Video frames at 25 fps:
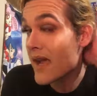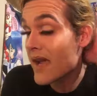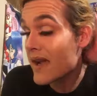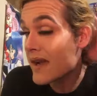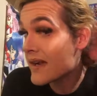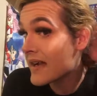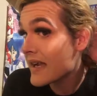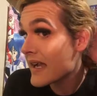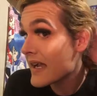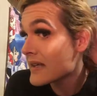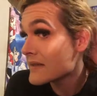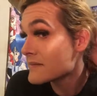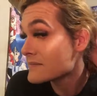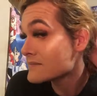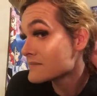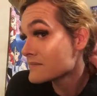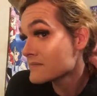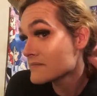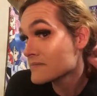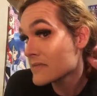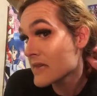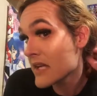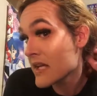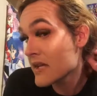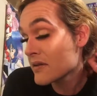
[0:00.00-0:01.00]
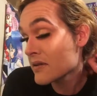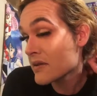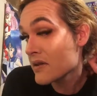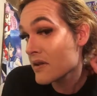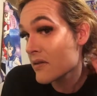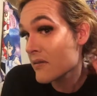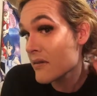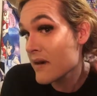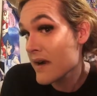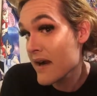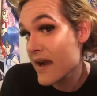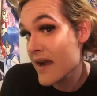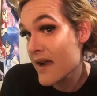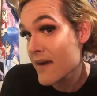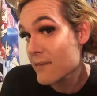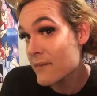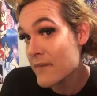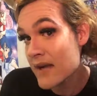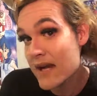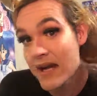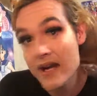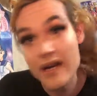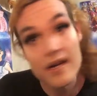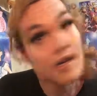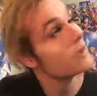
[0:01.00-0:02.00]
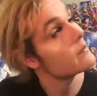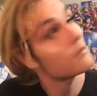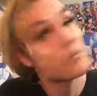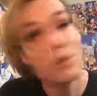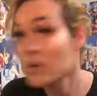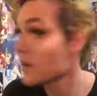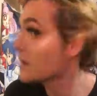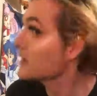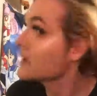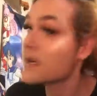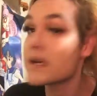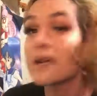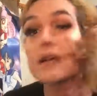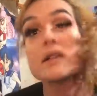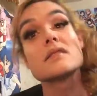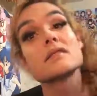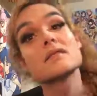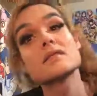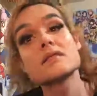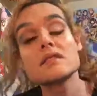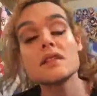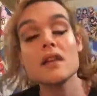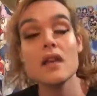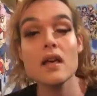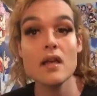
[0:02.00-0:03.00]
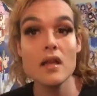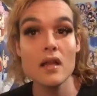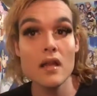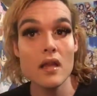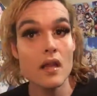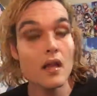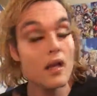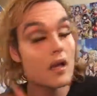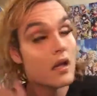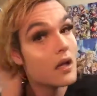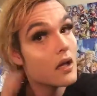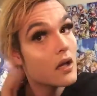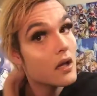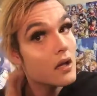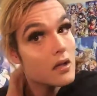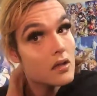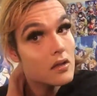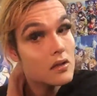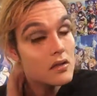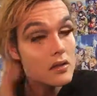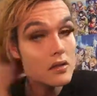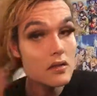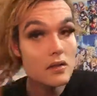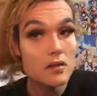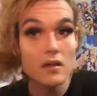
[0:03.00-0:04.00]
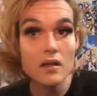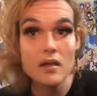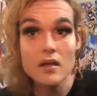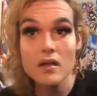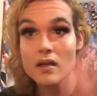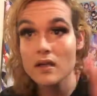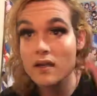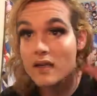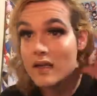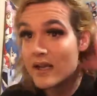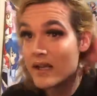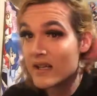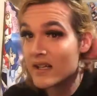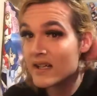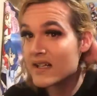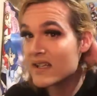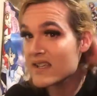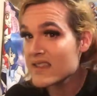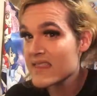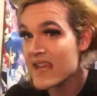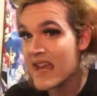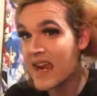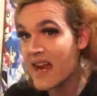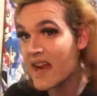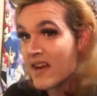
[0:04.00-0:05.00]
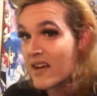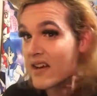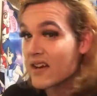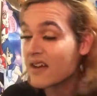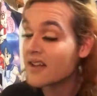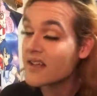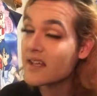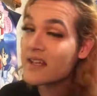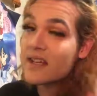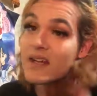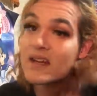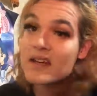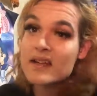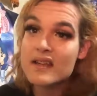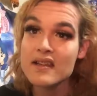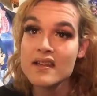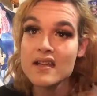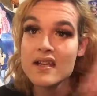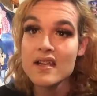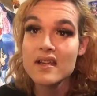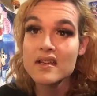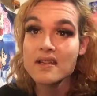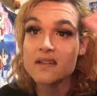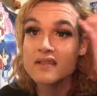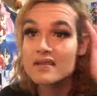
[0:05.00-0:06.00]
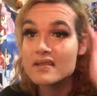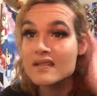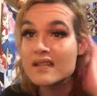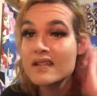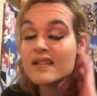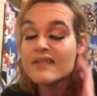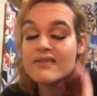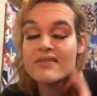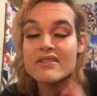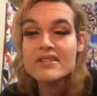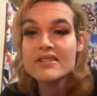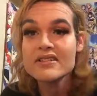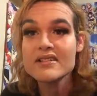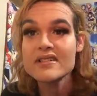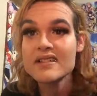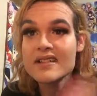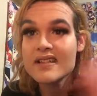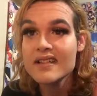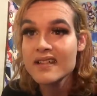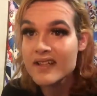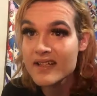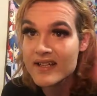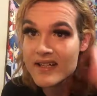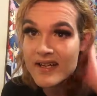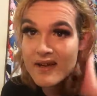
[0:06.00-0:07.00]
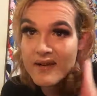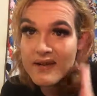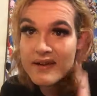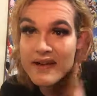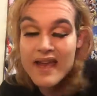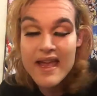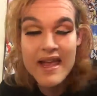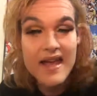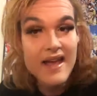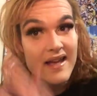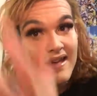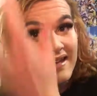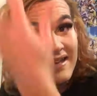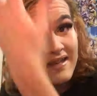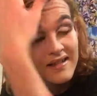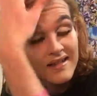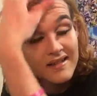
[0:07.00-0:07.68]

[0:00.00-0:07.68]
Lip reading: Okay, I don't know why I have my hair in a ponytail still. Kind of did that earlier and then haven't taken it out yet.